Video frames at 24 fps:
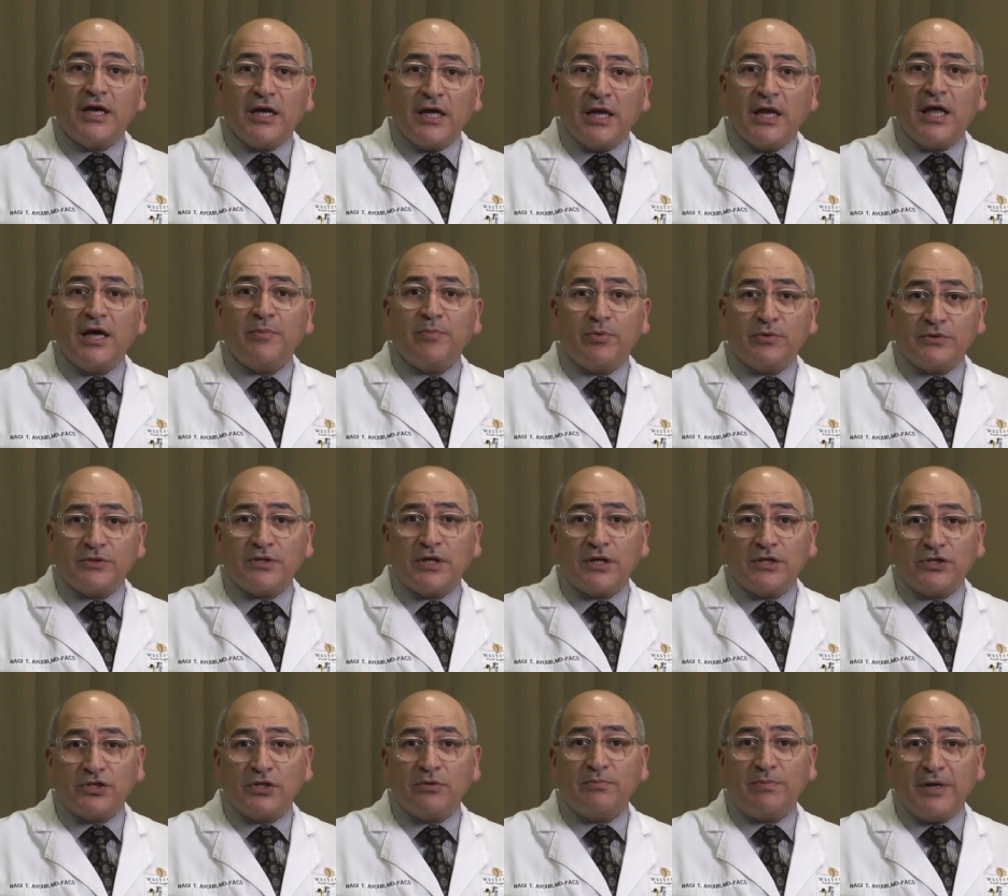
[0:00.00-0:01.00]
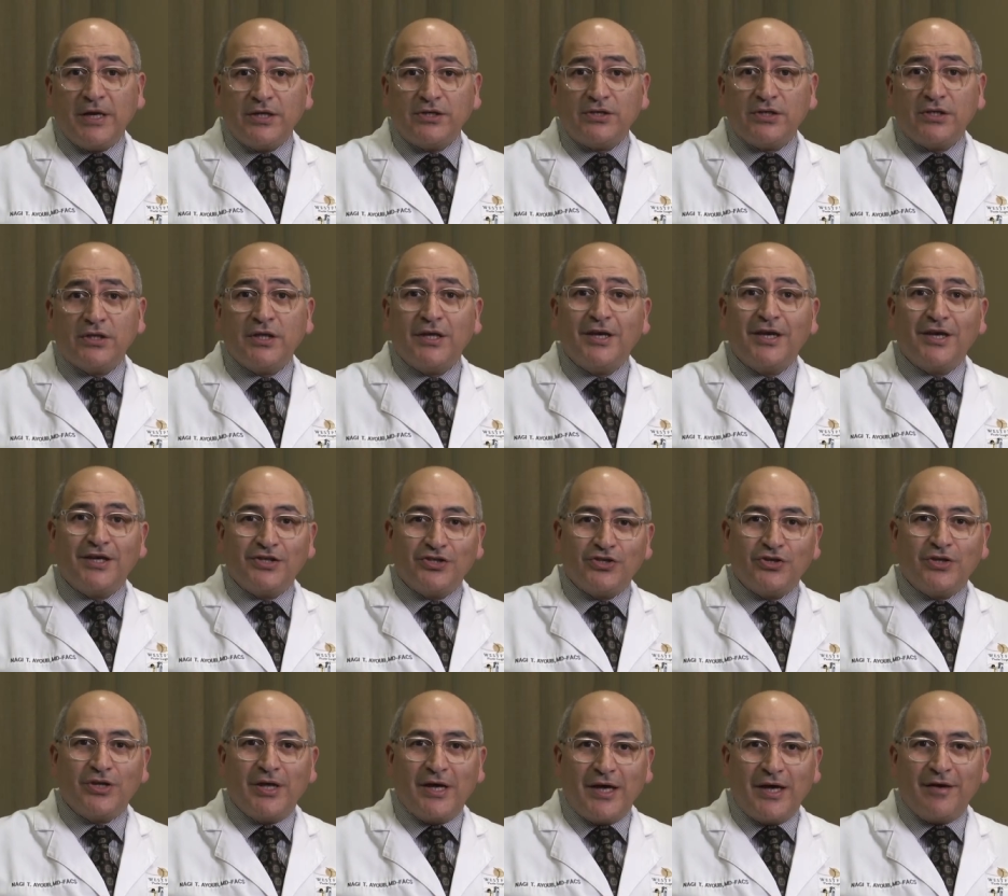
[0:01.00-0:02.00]
a liposuction patient
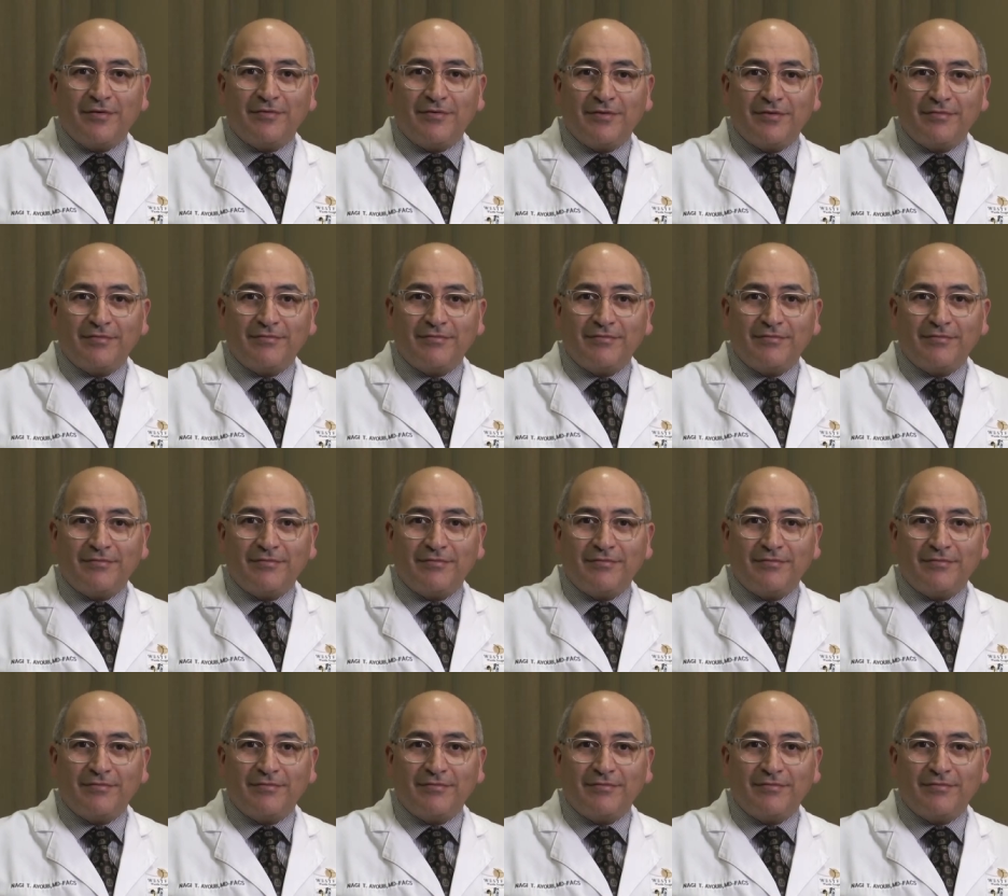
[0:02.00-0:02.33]
should have.